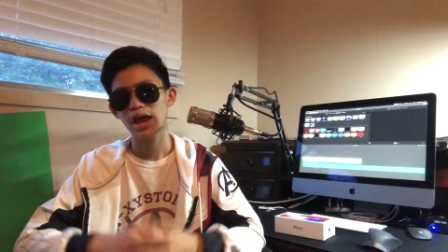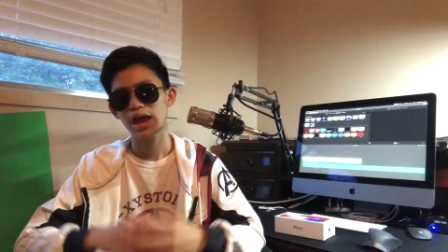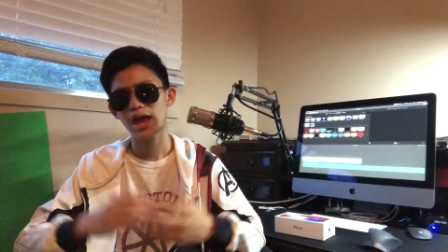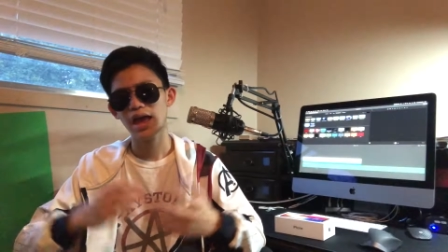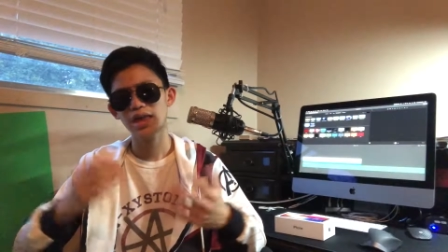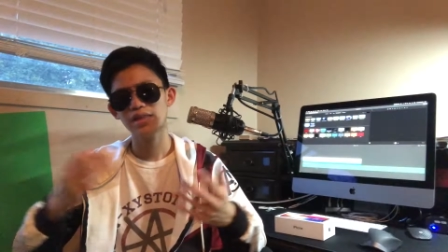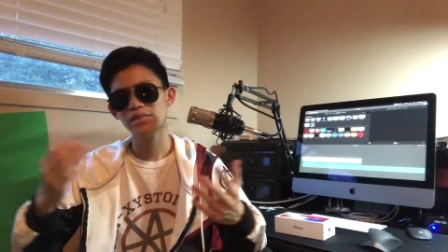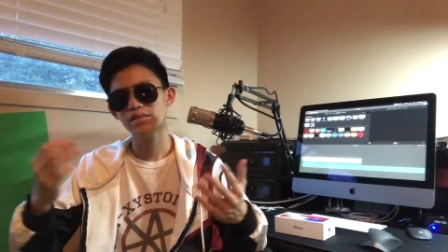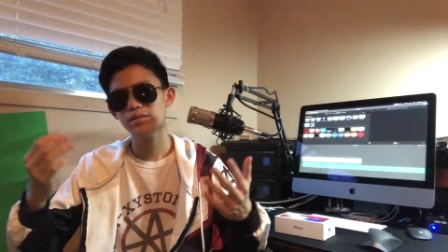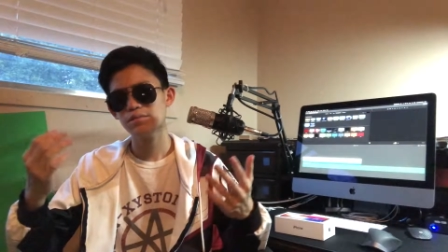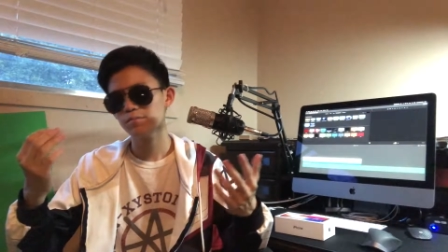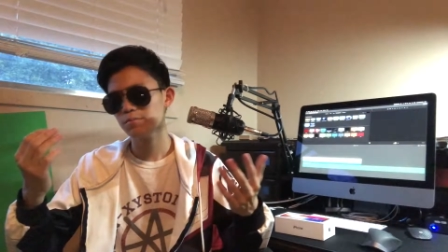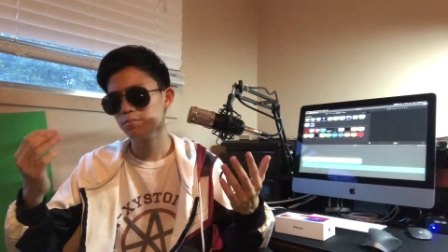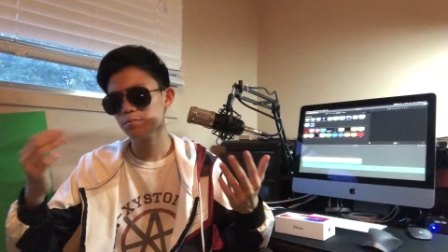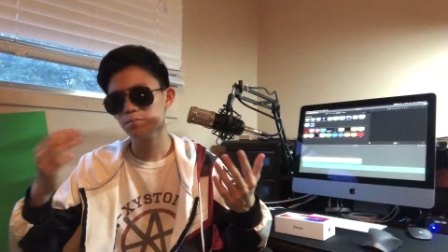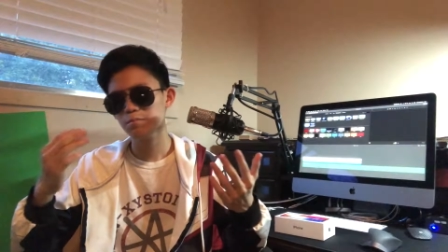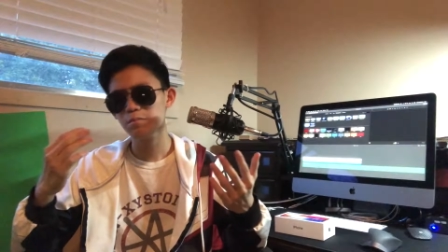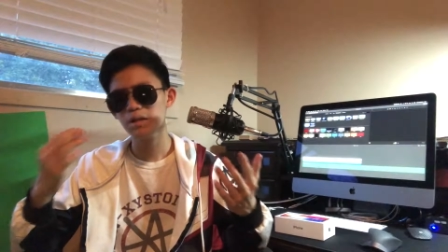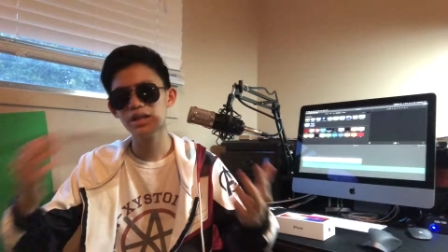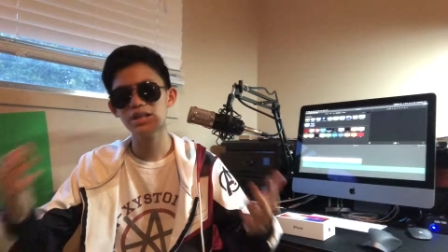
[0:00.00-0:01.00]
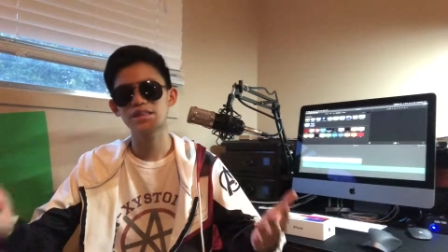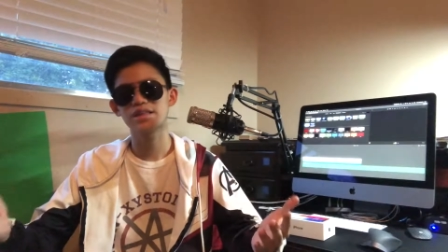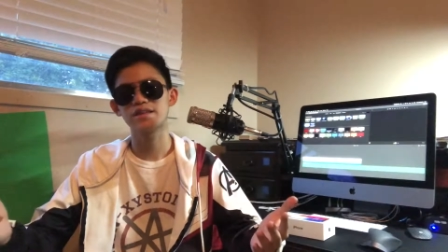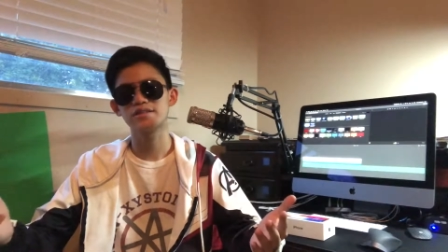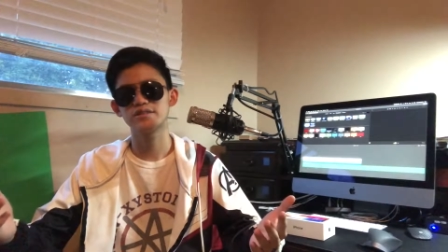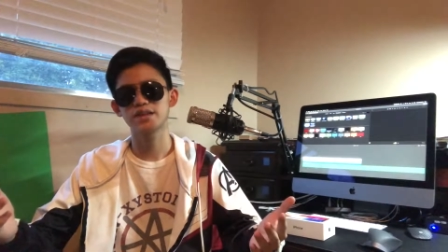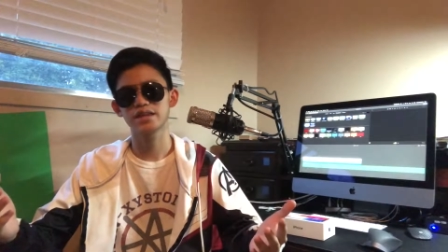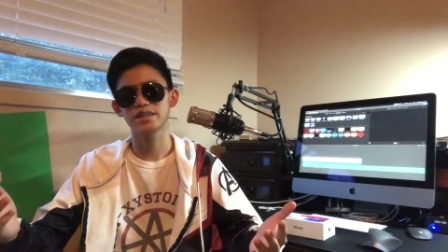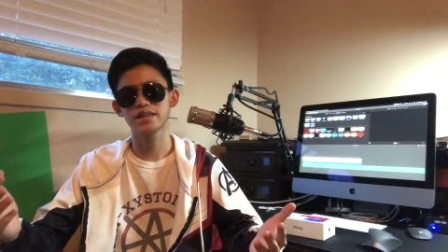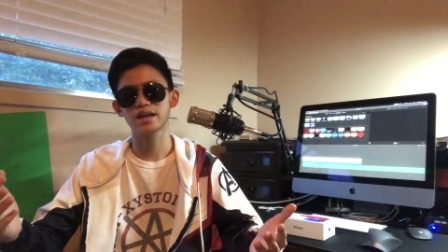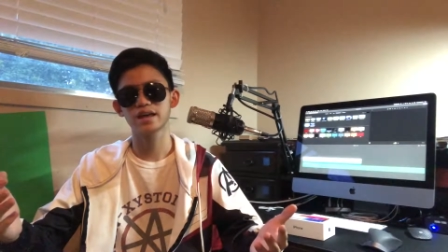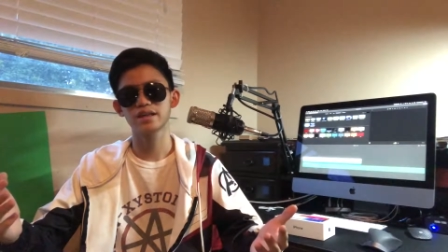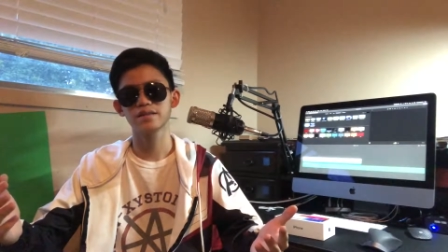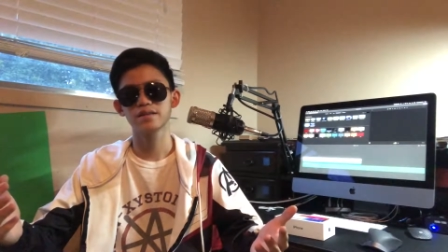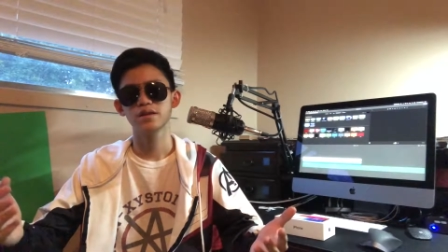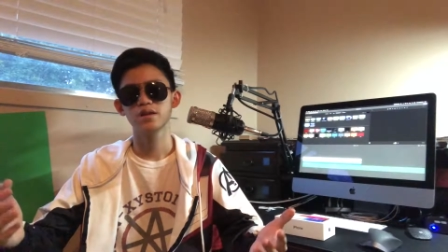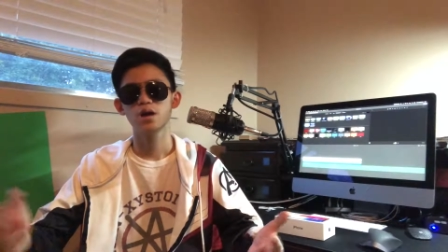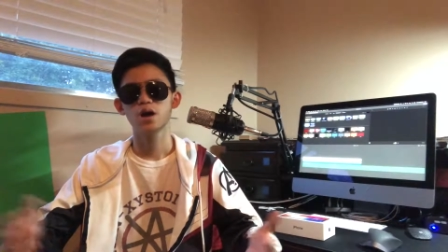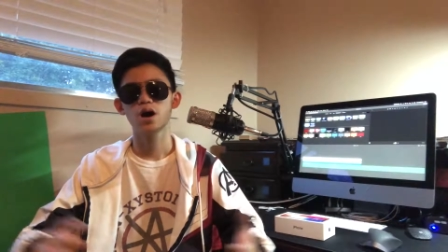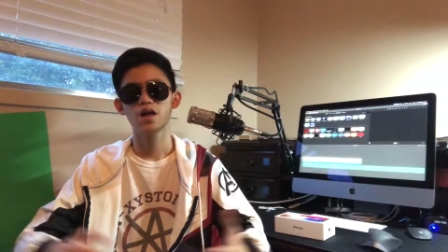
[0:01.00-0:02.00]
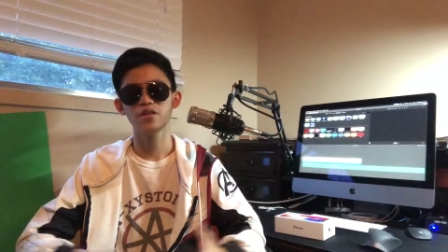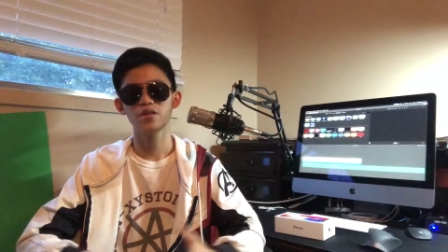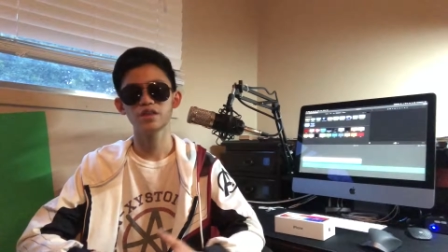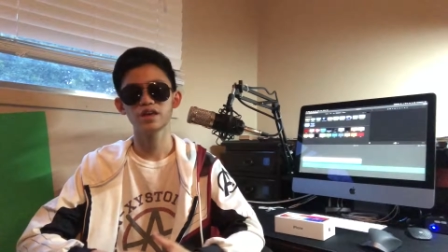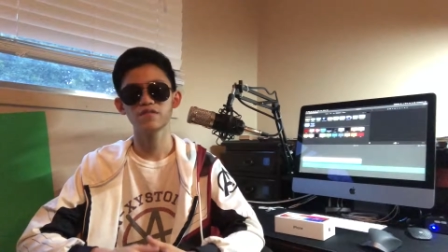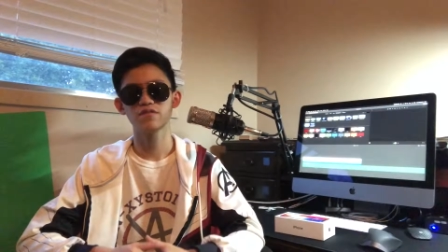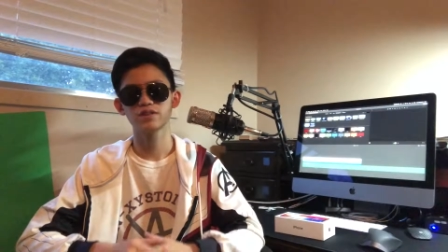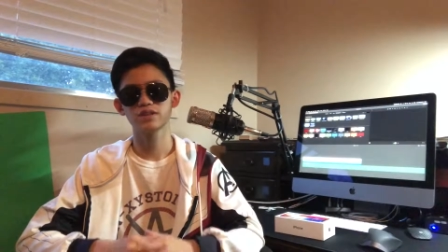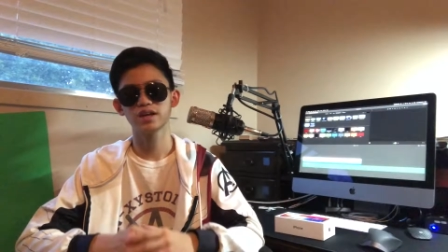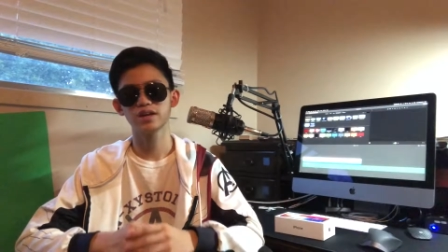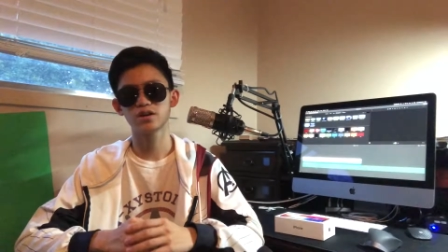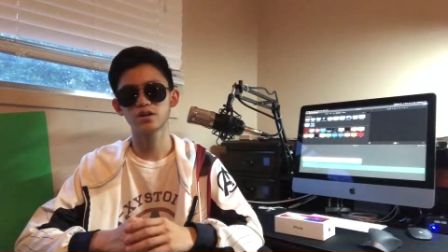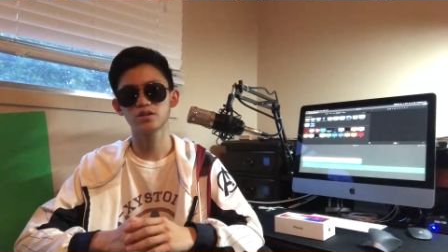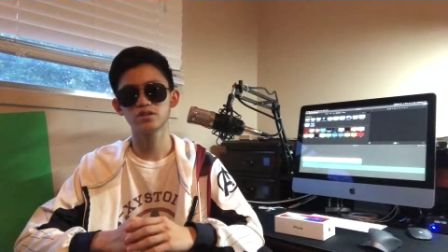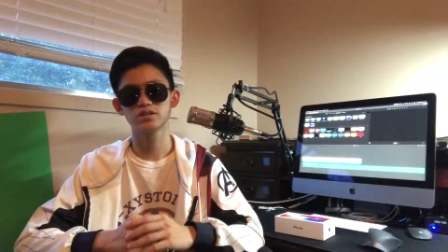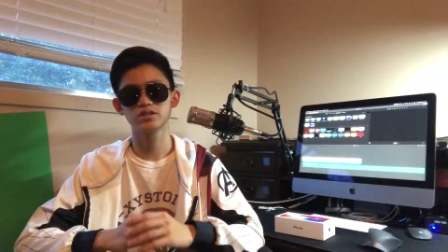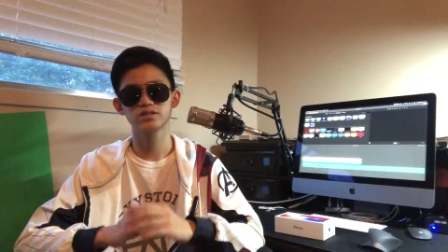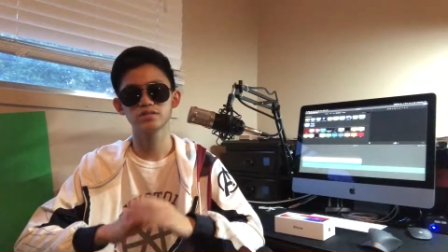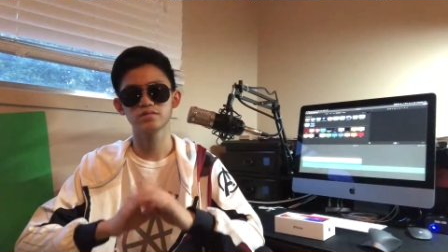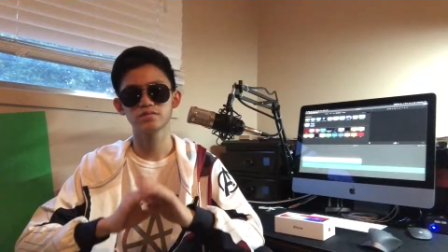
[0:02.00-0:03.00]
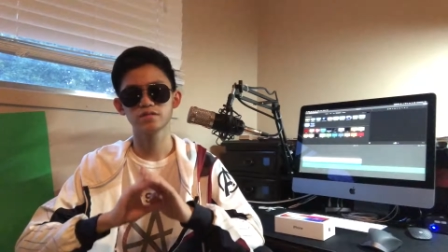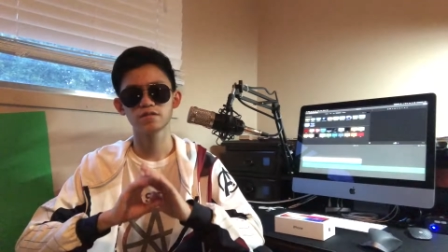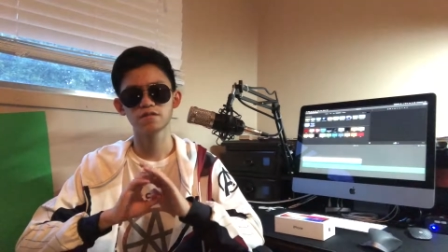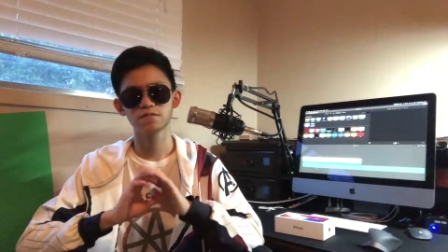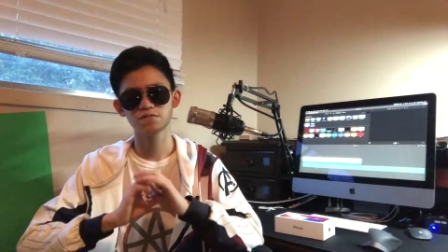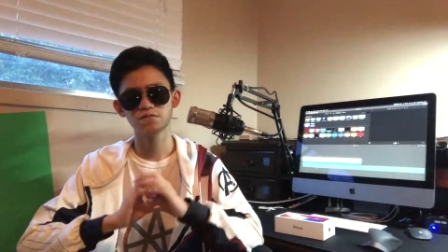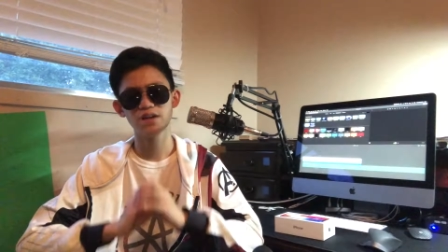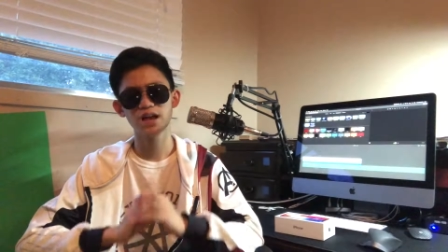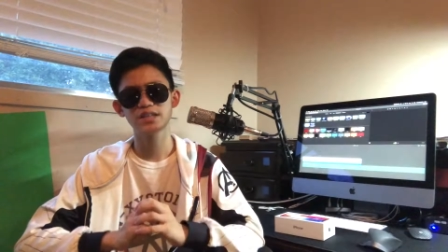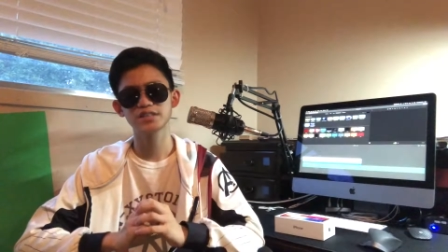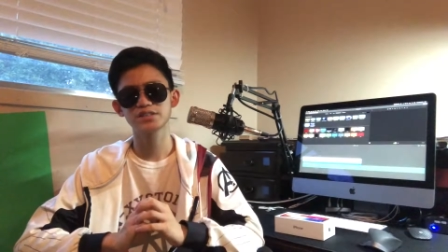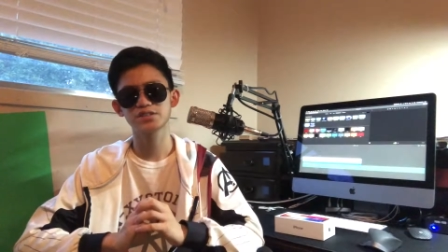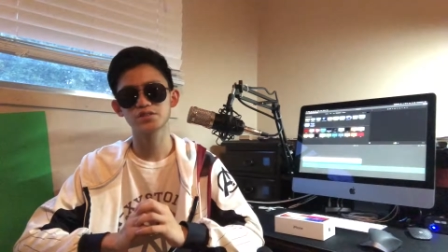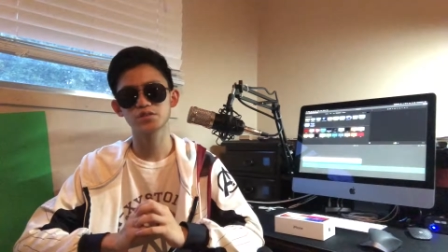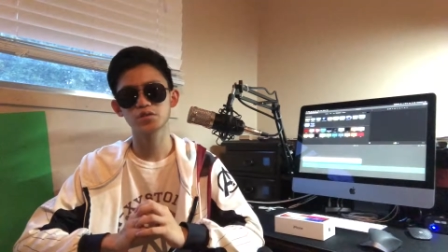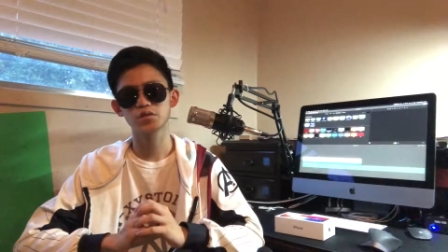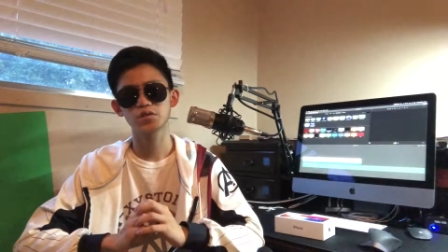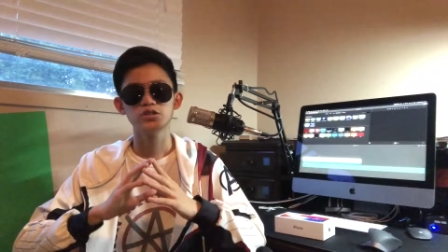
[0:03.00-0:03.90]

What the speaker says: and many things like that, although the iPhone XR is faster.